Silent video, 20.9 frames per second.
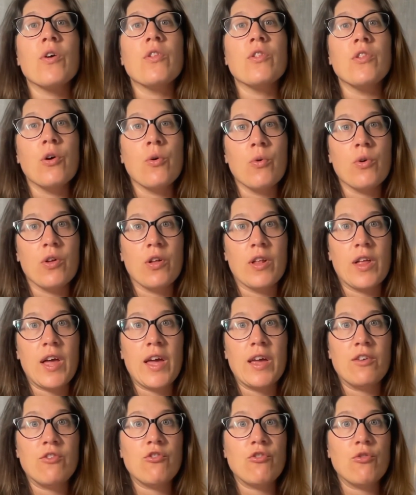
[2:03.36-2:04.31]
local
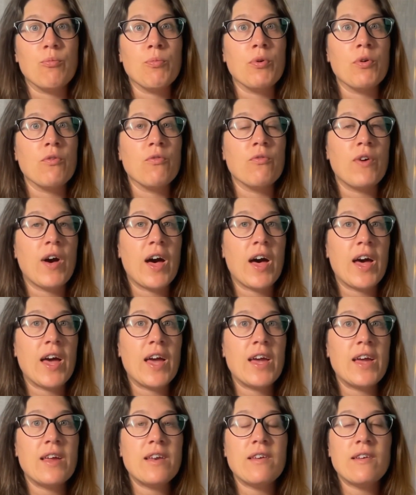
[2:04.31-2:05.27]
and to
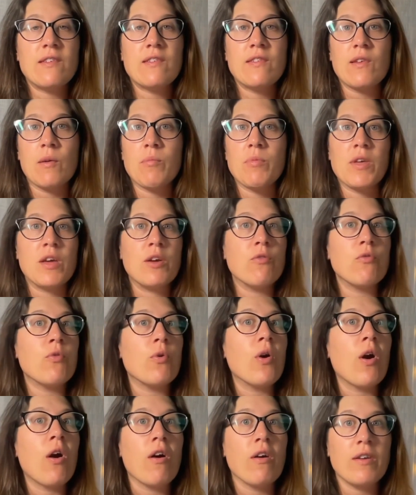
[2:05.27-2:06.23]
provide something
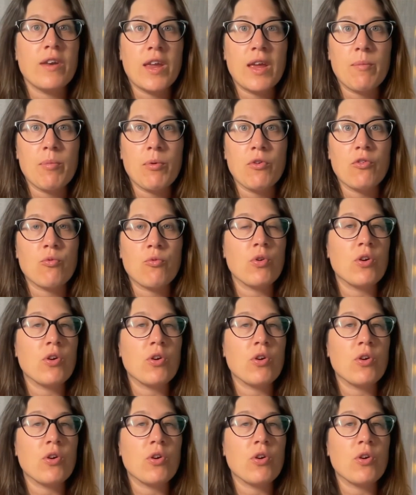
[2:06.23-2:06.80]
for our neighbors.